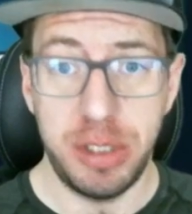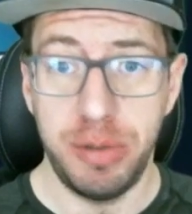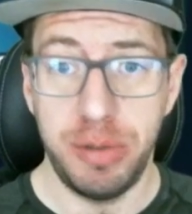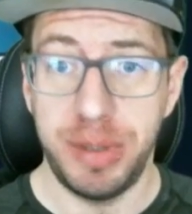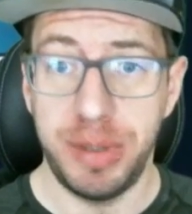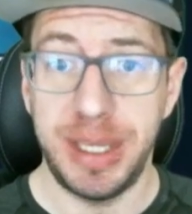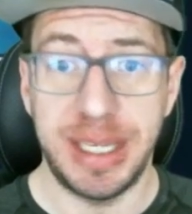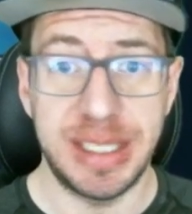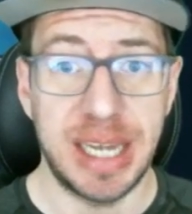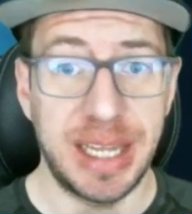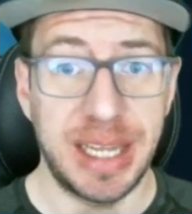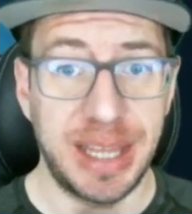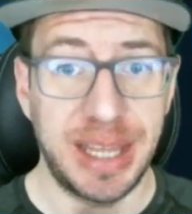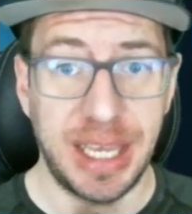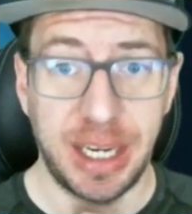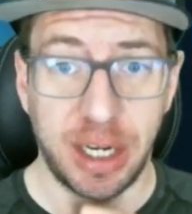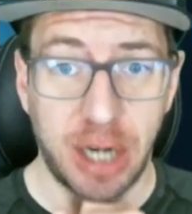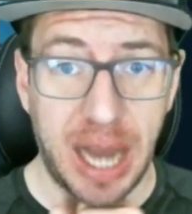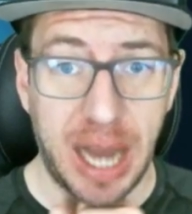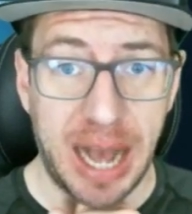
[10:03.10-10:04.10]
two things I
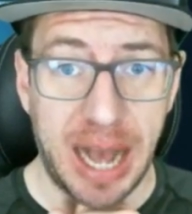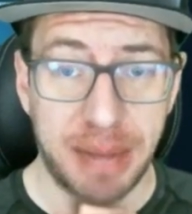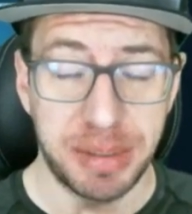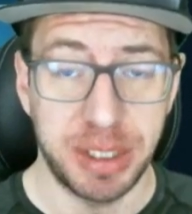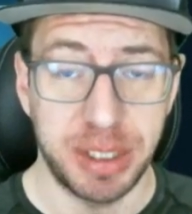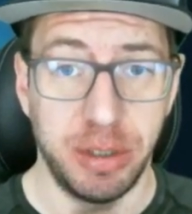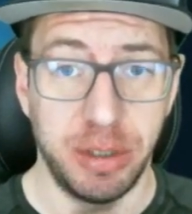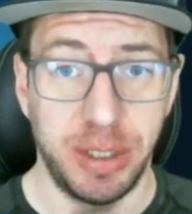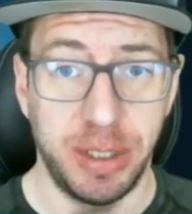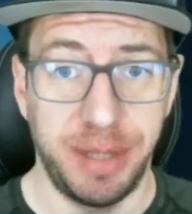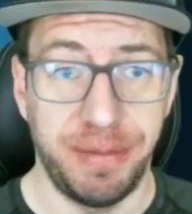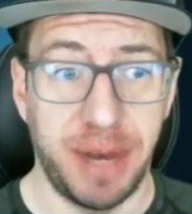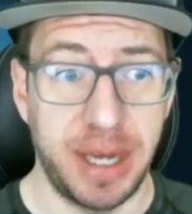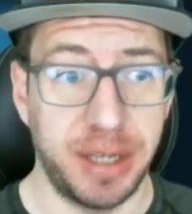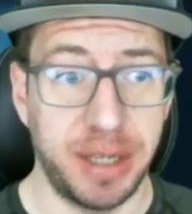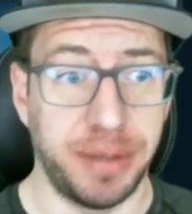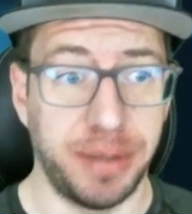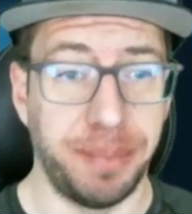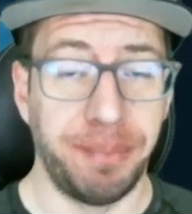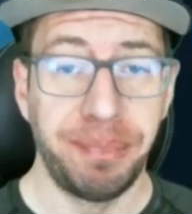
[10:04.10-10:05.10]
think are absolutely
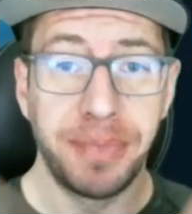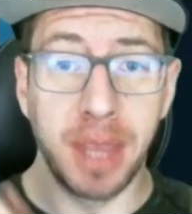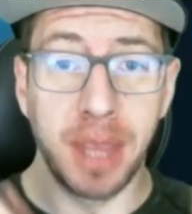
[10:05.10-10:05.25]
vital.